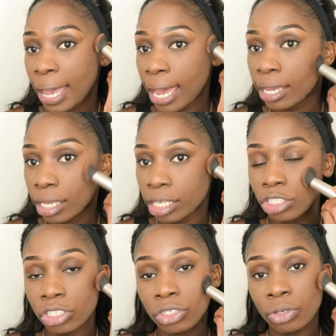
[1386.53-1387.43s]
back
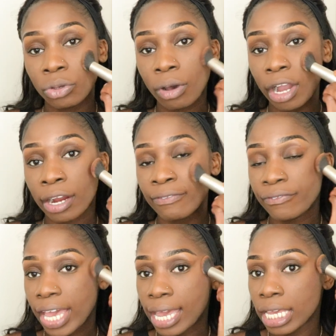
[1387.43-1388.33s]
into our
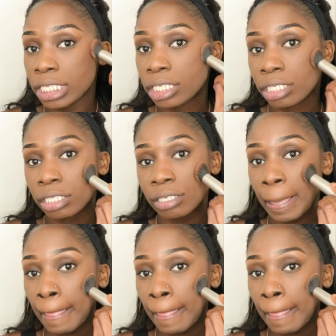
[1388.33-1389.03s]
face,